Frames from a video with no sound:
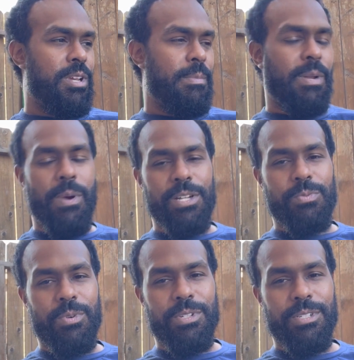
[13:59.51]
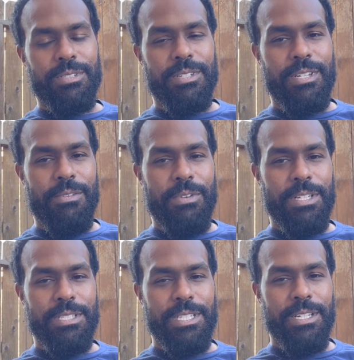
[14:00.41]
But anyway, I
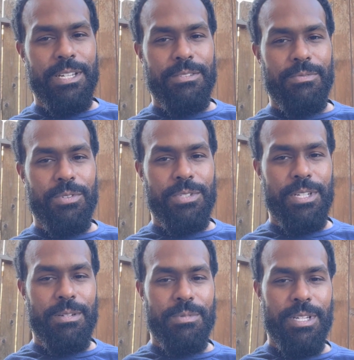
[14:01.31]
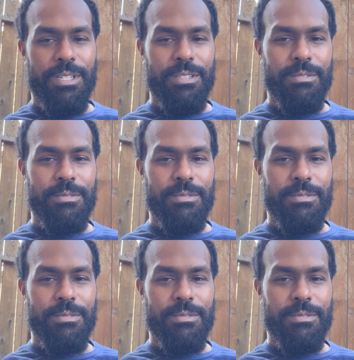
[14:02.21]
forgot to say that the first time. Thanks.